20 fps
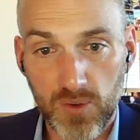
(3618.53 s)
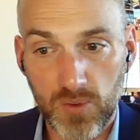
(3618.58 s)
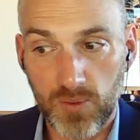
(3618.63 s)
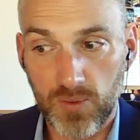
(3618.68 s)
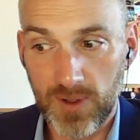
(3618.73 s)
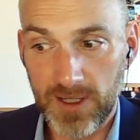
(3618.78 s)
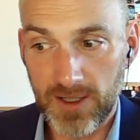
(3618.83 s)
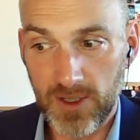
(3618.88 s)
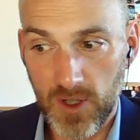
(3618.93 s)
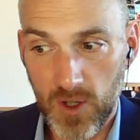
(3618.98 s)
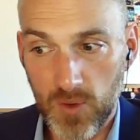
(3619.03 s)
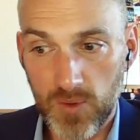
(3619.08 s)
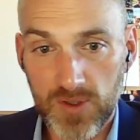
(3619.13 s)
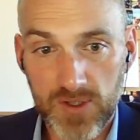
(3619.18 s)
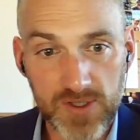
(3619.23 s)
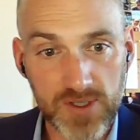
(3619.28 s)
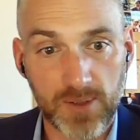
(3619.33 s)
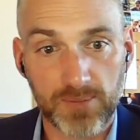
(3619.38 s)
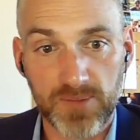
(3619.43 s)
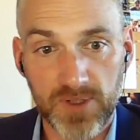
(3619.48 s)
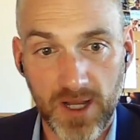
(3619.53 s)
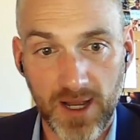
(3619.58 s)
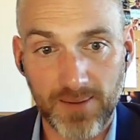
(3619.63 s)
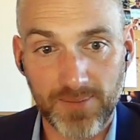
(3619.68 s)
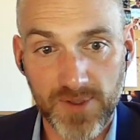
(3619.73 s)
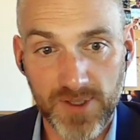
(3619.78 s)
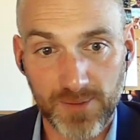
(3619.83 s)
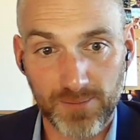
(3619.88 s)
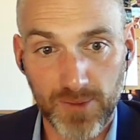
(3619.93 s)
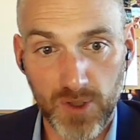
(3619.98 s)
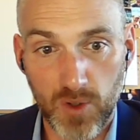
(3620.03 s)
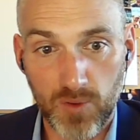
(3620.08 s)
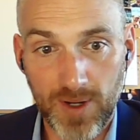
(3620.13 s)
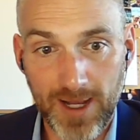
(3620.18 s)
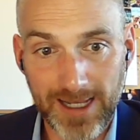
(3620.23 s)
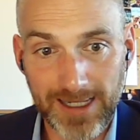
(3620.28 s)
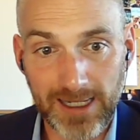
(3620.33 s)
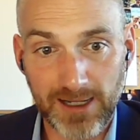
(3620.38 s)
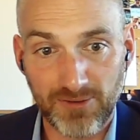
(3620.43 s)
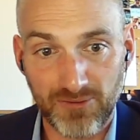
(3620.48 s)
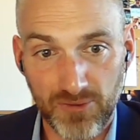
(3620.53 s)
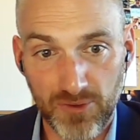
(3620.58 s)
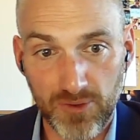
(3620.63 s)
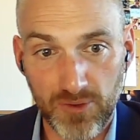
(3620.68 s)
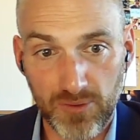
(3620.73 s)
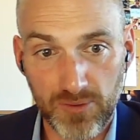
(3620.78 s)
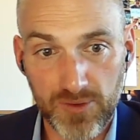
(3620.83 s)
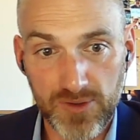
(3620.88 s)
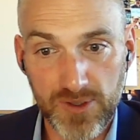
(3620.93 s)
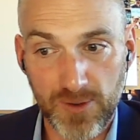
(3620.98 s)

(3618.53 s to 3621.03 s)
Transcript: we notice sometimes some low-hanging fruit,